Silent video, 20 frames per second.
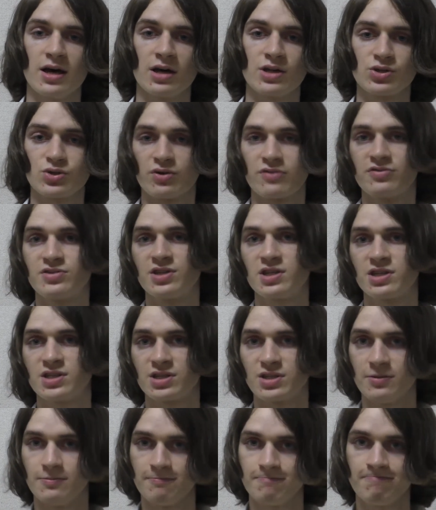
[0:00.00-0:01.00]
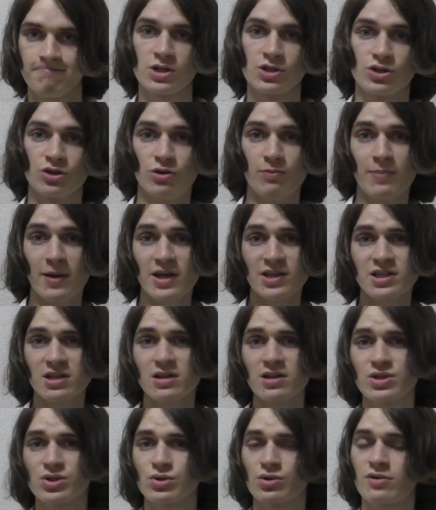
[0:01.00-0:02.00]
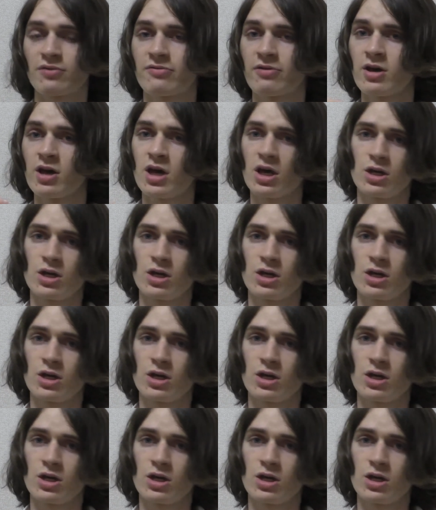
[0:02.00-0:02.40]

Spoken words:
sort of system. So you basically sort of